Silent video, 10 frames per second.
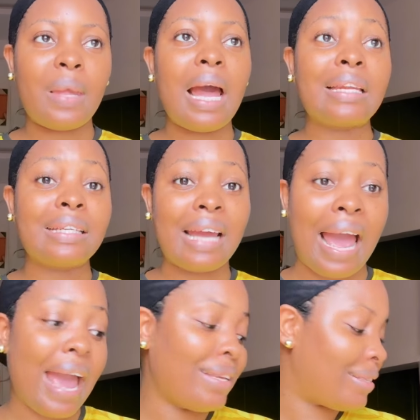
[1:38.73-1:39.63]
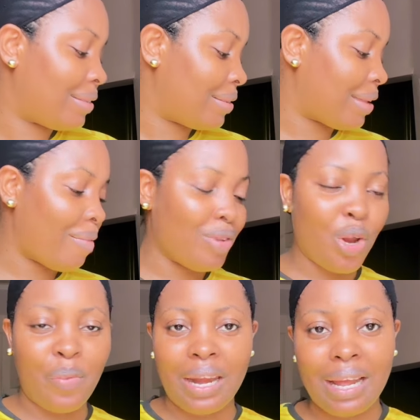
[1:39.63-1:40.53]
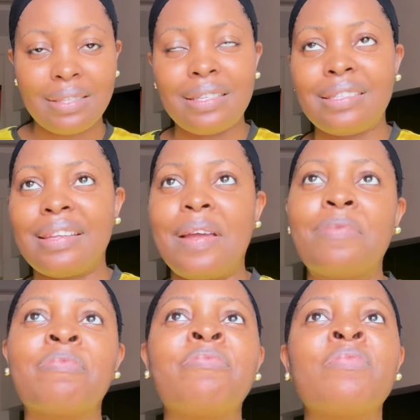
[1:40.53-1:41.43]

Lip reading: And guys, they have been on my neck since then.